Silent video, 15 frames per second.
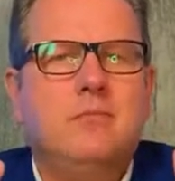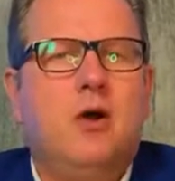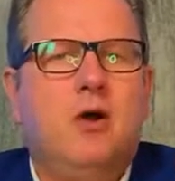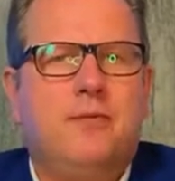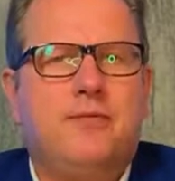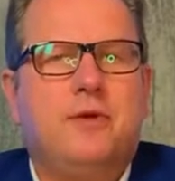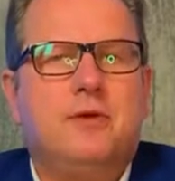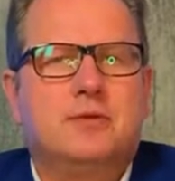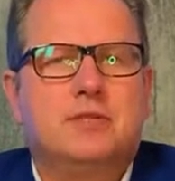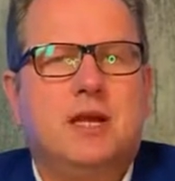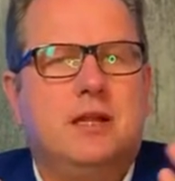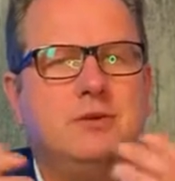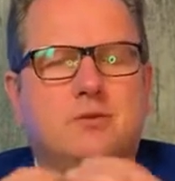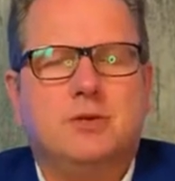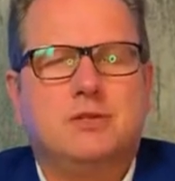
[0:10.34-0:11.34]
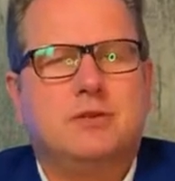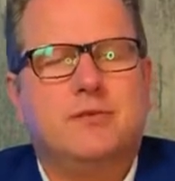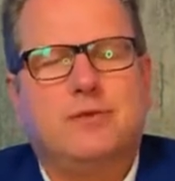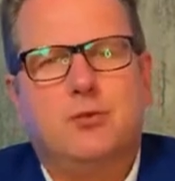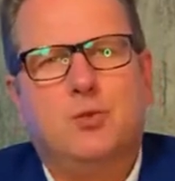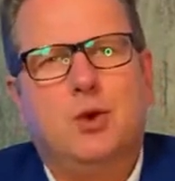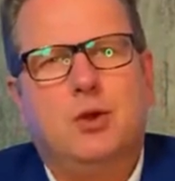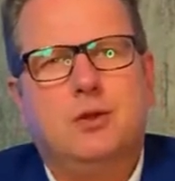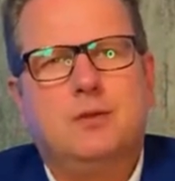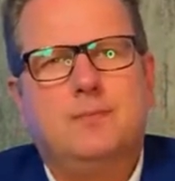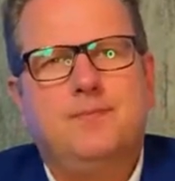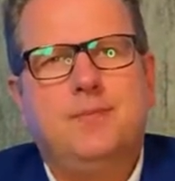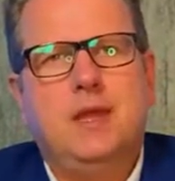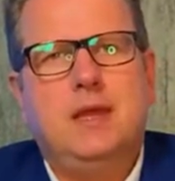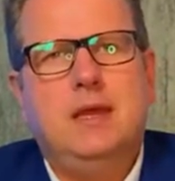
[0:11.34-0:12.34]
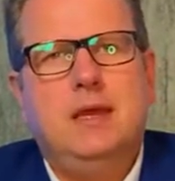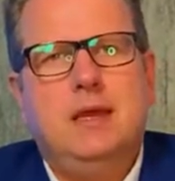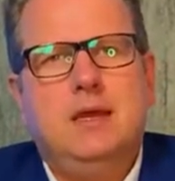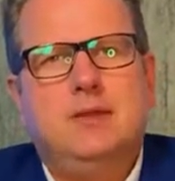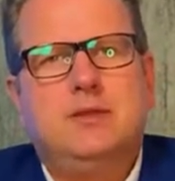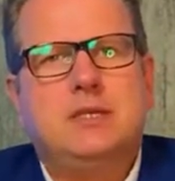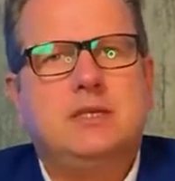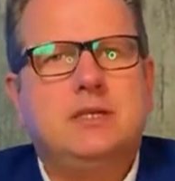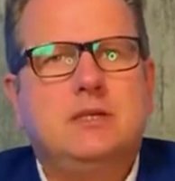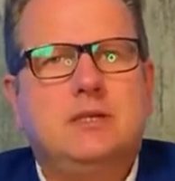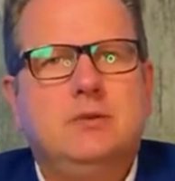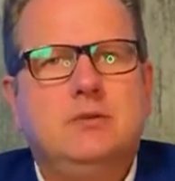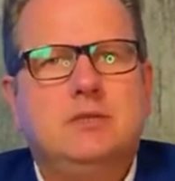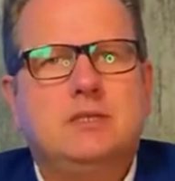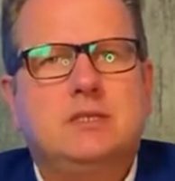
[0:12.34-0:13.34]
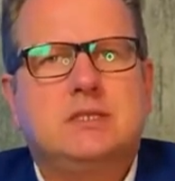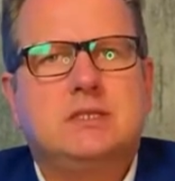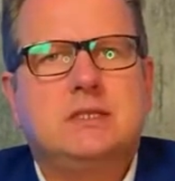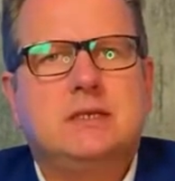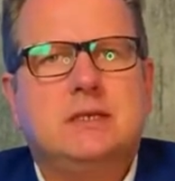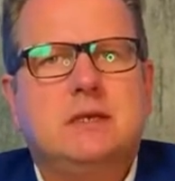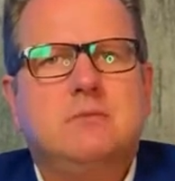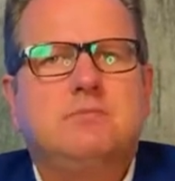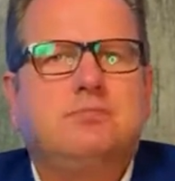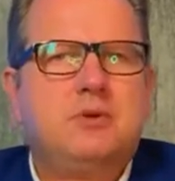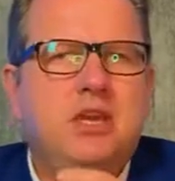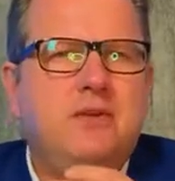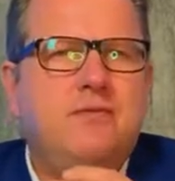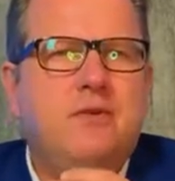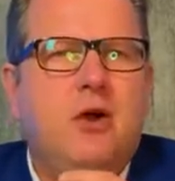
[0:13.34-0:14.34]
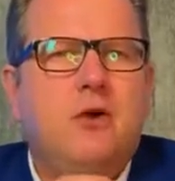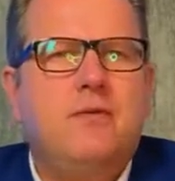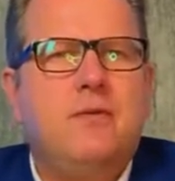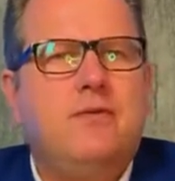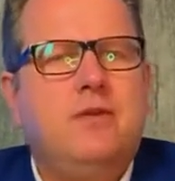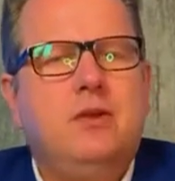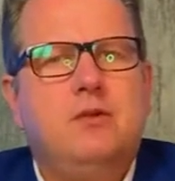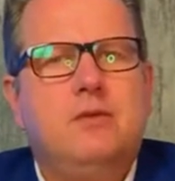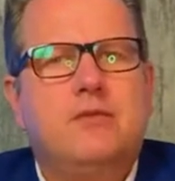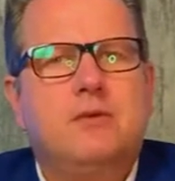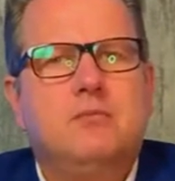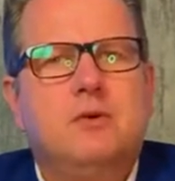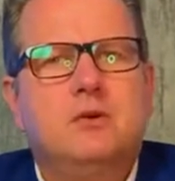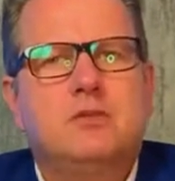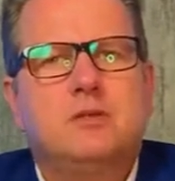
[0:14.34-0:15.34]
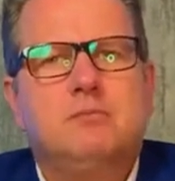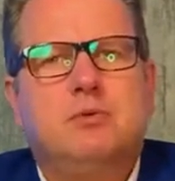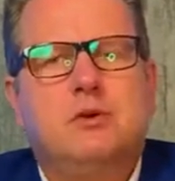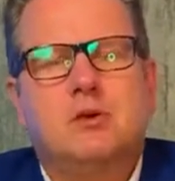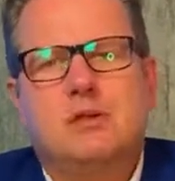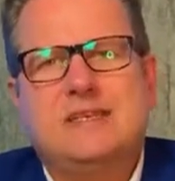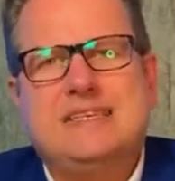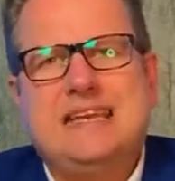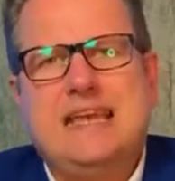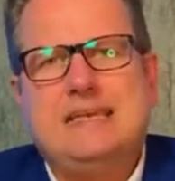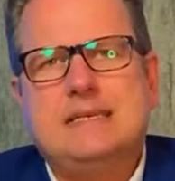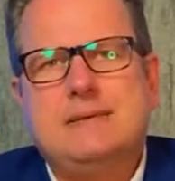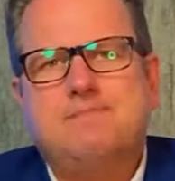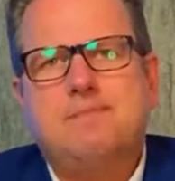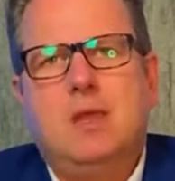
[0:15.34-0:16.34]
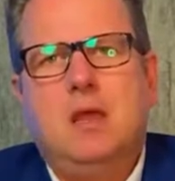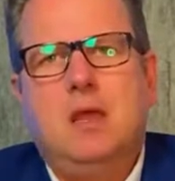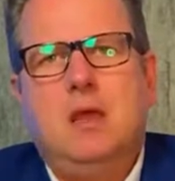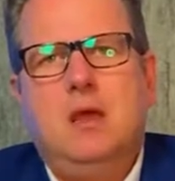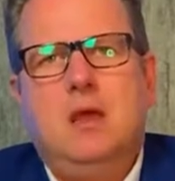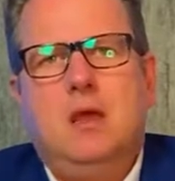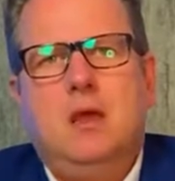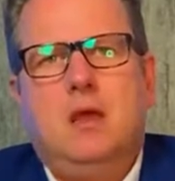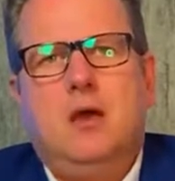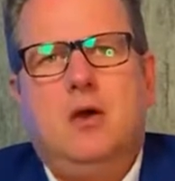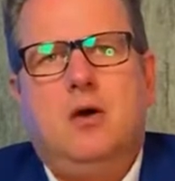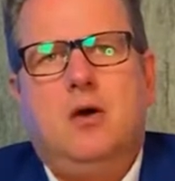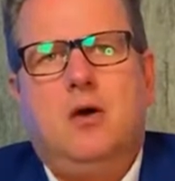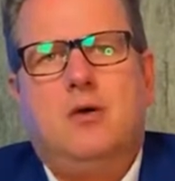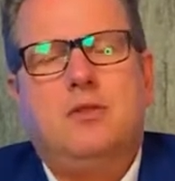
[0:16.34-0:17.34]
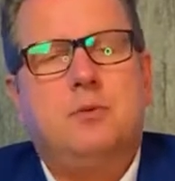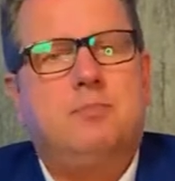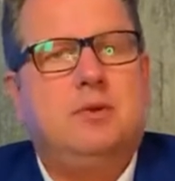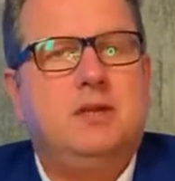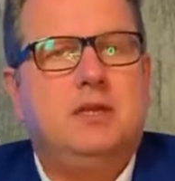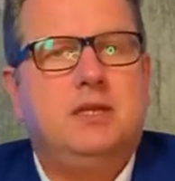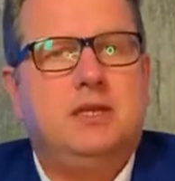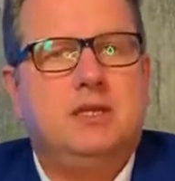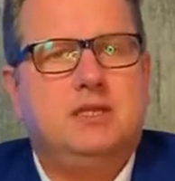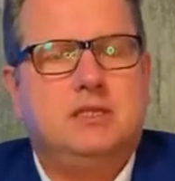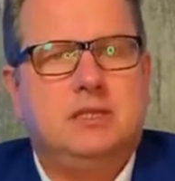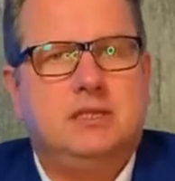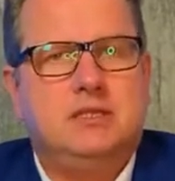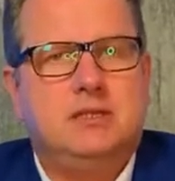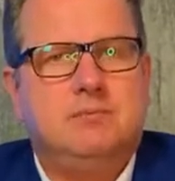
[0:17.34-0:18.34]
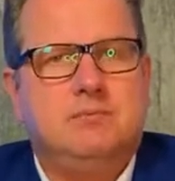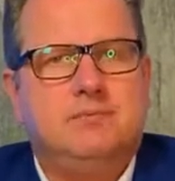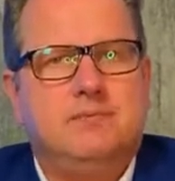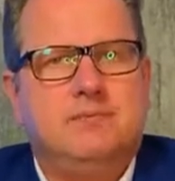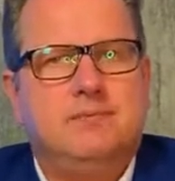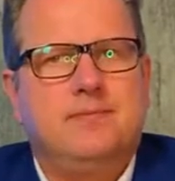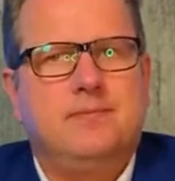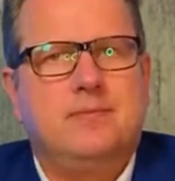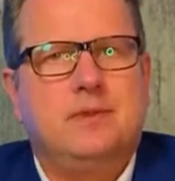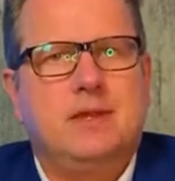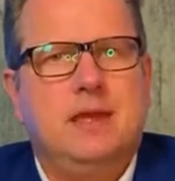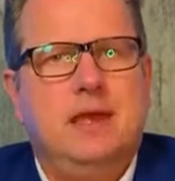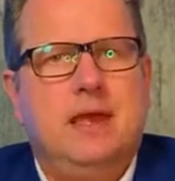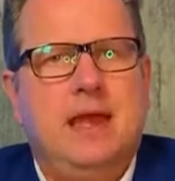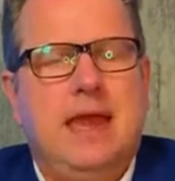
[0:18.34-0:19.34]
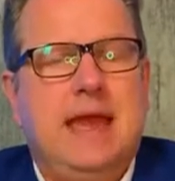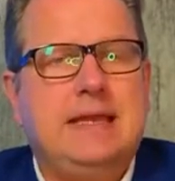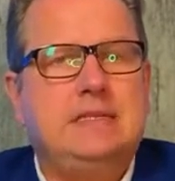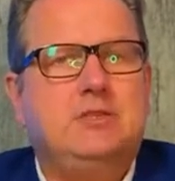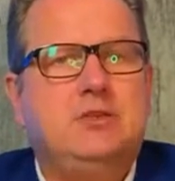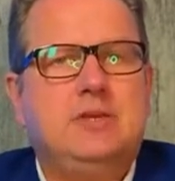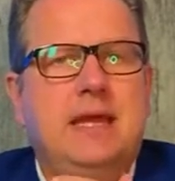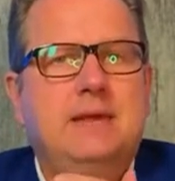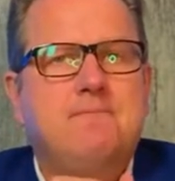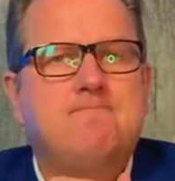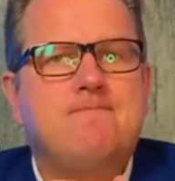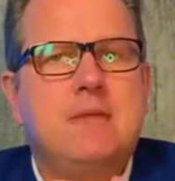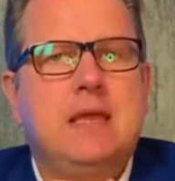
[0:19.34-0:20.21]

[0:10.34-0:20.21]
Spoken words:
of those countries of the world. This includes a brief overview of the most important data on the political system. And today,